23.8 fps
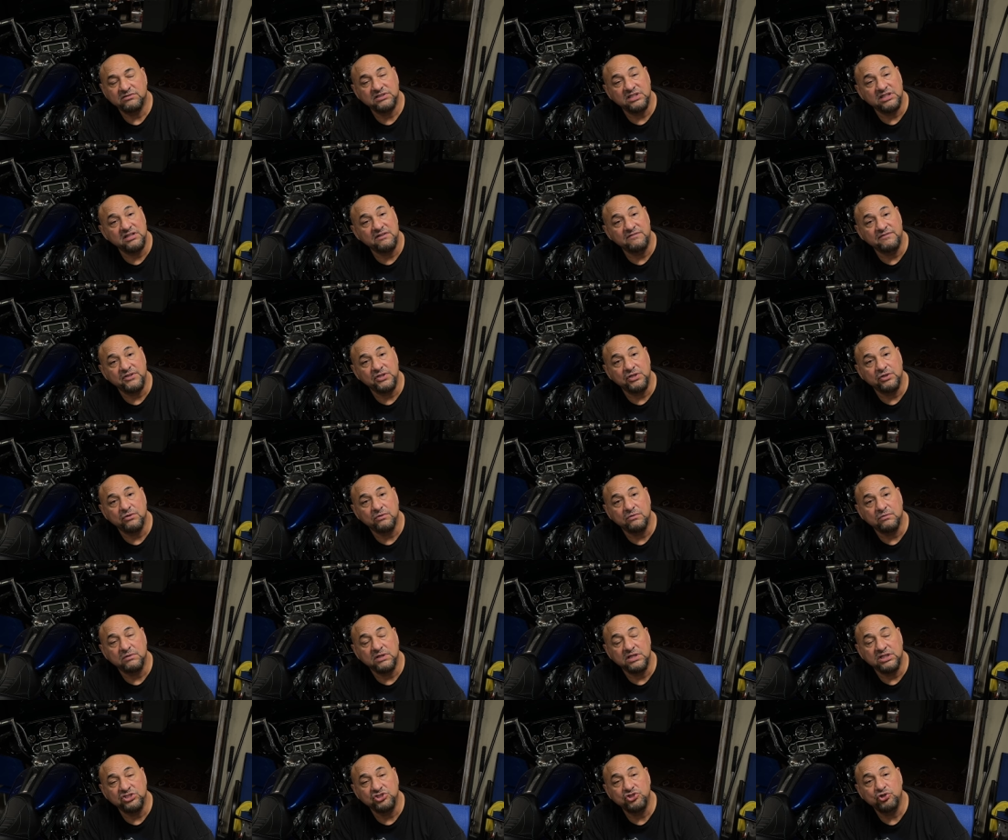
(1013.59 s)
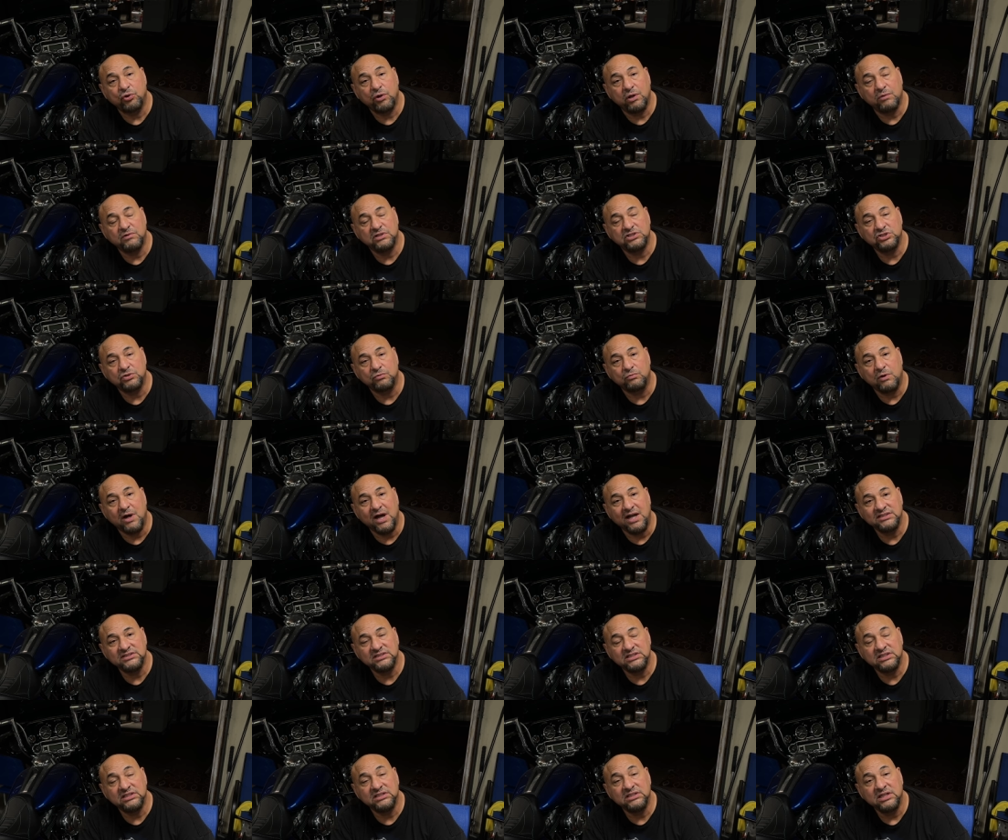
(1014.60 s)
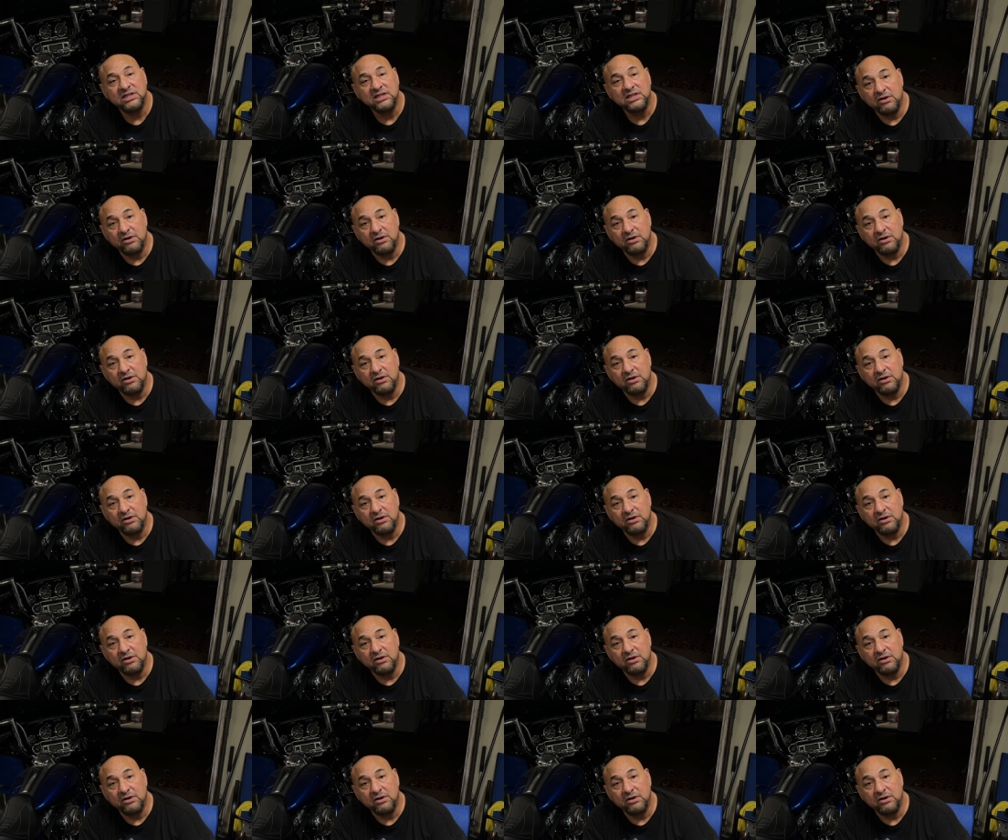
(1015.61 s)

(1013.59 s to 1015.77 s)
and if you enjoy what you're watching,